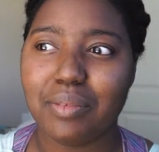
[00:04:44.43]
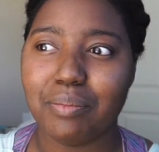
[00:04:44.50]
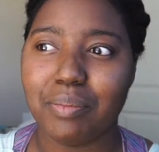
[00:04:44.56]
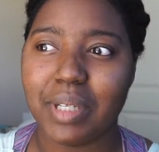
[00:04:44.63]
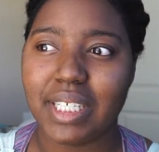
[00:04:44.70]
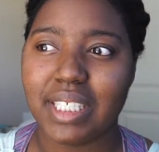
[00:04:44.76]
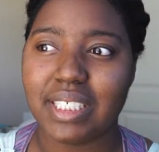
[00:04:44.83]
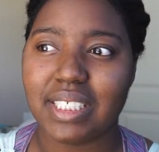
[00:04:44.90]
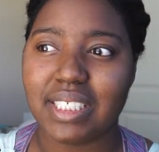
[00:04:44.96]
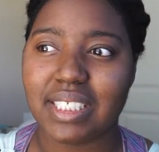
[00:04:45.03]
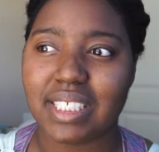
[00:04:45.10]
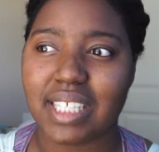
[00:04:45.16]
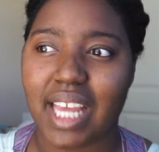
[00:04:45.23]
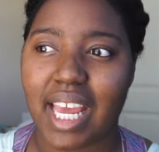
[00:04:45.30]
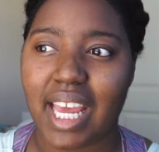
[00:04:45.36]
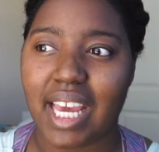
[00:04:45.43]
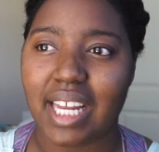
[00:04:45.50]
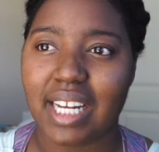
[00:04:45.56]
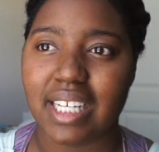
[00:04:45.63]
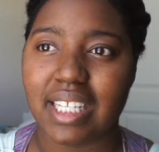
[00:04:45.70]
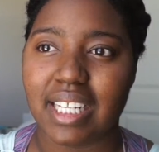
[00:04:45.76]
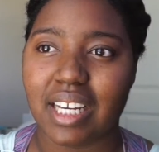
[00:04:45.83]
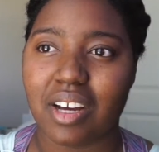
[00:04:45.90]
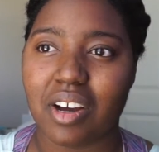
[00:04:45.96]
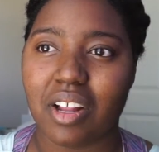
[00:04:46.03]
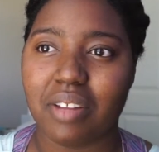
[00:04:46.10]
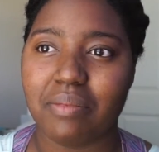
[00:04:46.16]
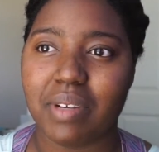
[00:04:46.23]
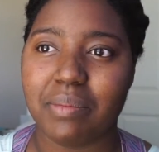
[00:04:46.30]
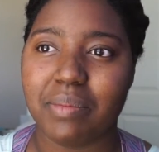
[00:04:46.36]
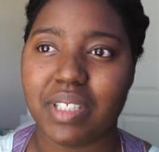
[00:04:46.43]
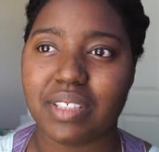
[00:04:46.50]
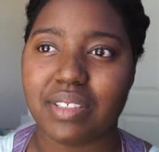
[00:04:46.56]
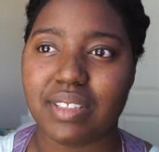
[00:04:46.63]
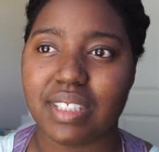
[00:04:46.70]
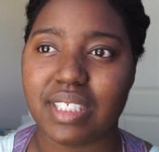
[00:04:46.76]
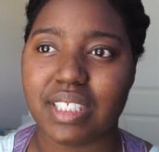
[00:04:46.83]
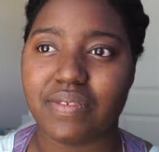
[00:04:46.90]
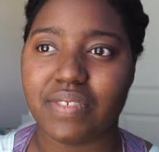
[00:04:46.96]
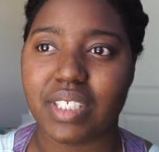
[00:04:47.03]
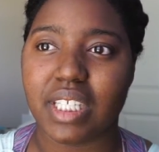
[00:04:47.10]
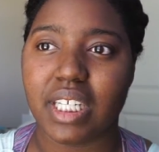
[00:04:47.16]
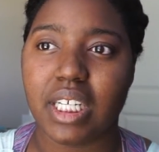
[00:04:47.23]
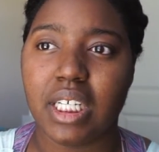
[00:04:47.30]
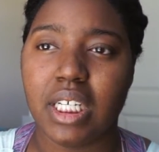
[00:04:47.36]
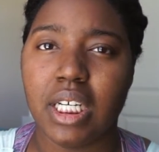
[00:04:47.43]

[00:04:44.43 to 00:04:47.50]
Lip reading: but it just can't. Like all of my muscles just feel like,